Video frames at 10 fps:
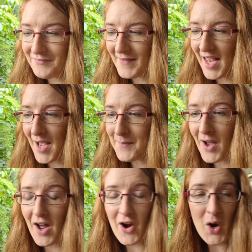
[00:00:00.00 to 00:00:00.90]

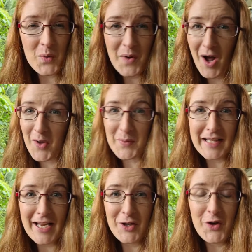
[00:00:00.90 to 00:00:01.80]
And I'll
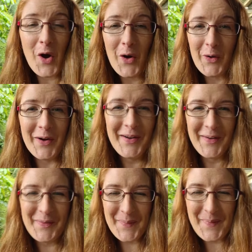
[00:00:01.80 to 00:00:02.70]
let you know
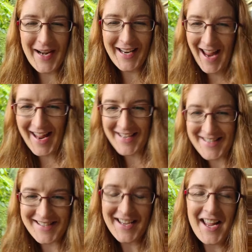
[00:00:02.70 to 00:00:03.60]
when it
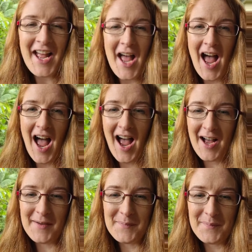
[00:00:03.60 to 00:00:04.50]
ends.
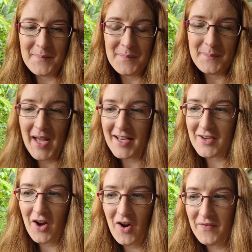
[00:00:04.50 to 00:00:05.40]
But
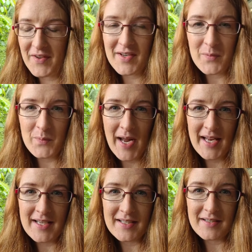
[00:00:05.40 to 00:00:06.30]
often
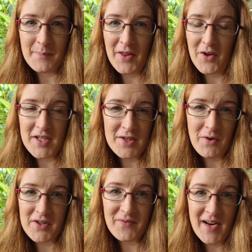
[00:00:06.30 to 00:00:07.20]
when my
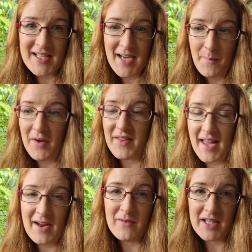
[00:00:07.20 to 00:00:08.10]
13-year-old's friends come over,
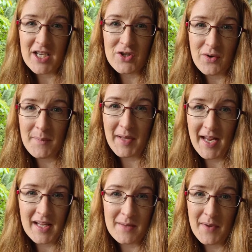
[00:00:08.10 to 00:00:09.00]
they really enjoy
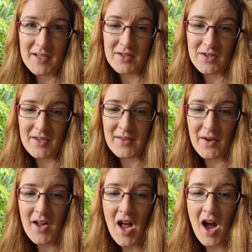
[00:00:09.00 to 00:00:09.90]
playing in the mud too. So,
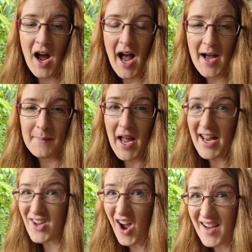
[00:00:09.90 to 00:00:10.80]

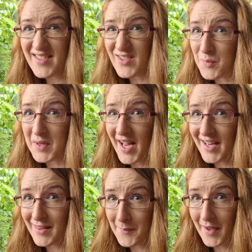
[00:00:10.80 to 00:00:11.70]
and I still play
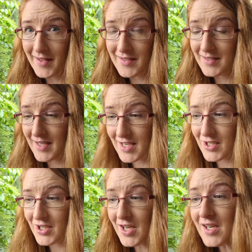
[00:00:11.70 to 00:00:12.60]
in the mud
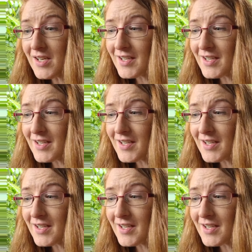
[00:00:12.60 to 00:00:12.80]
kitchen.